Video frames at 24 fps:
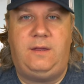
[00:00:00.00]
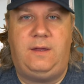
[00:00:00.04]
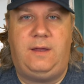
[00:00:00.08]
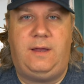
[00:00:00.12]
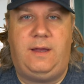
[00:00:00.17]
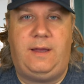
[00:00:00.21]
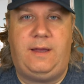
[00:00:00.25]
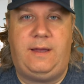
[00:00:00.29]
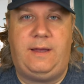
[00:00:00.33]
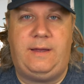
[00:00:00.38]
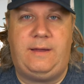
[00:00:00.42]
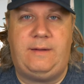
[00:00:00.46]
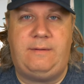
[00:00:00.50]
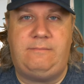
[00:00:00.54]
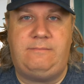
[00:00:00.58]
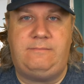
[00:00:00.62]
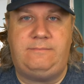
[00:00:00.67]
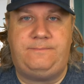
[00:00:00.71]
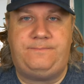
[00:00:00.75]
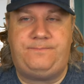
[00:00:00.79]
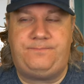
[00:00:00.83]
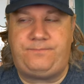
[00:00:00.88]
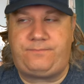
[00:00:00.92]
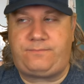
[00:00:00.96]

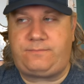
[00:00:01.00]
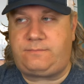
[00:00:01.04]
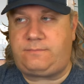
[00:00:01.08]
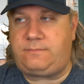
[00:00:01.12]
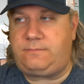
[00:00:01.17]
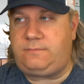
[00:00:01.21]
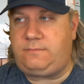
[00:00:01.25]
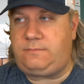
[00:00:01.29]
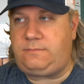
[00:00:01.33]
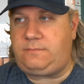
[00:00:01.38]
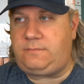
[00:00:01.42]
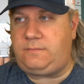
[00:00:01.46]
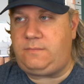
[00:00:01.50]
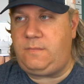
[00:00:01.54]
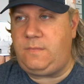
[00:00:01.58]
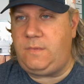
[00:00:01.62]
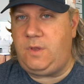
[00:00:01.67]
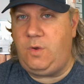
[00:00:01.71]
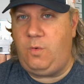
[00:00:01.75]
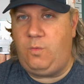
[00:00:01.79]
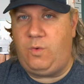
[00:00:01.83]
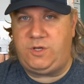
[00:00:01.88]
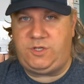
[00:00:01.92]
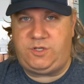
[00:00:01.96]
Um,
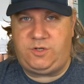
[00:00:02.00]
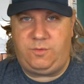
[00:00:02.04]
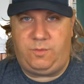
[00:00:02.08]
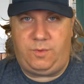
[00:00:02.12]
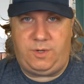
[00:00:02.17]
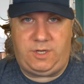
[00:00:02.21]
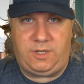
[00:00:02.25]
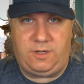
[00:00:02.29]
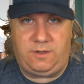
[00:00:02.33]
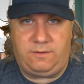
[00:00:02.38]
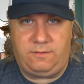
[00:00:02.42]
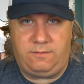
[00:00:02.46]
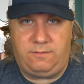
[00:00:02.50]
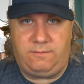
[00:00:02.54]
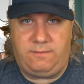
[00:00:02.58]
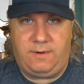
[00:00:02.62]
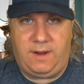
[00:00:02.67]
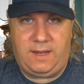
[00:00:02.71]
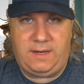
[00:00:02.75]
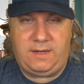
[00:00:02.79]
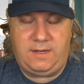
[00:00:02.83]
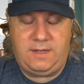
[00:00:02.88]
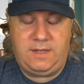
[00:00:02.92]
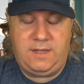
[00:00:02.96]
what should we do,
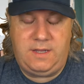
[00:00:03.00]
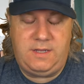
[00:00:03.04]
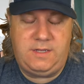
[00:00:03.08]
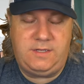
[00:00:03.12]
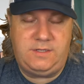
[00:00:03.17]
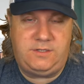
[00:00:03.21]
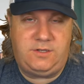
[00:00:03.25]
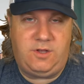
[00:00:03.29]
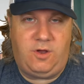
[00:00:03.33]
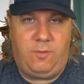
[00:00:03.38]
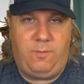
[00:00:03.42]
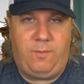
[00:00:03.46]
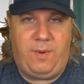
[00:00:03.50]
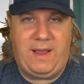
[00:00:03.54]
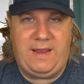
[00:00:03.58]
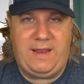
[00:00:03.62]
right? So by